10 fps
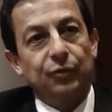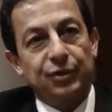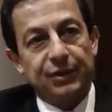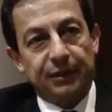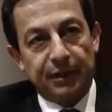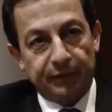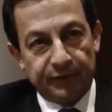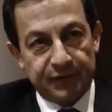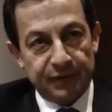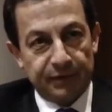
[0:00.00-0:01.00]
which is at the end
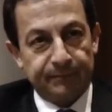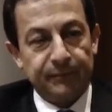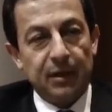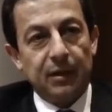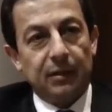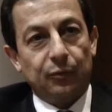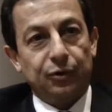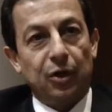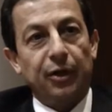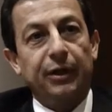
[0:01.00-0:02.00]
of this year.
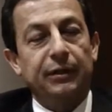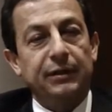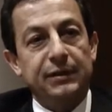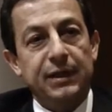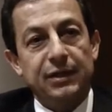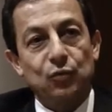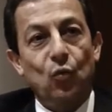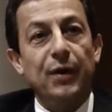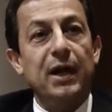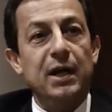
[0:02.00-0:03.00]
We're targeting the
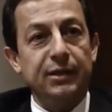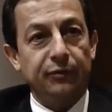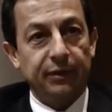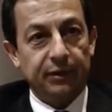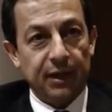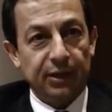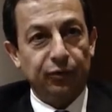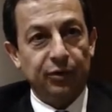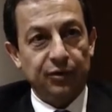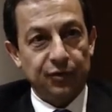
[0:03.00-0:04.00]
CS100
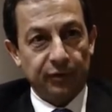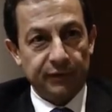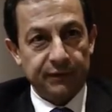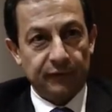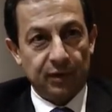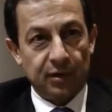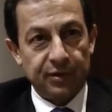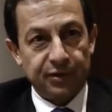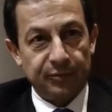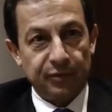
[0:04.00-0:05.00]
entry into service for our
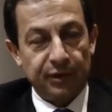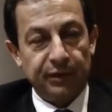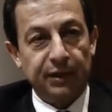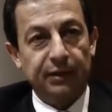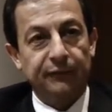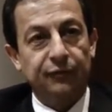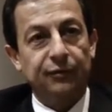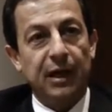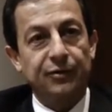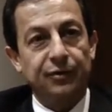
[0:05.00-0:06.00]
customer at the end of
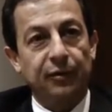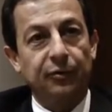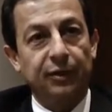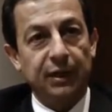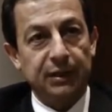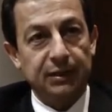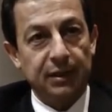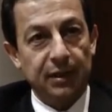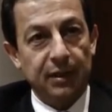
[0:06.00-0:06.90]
2013.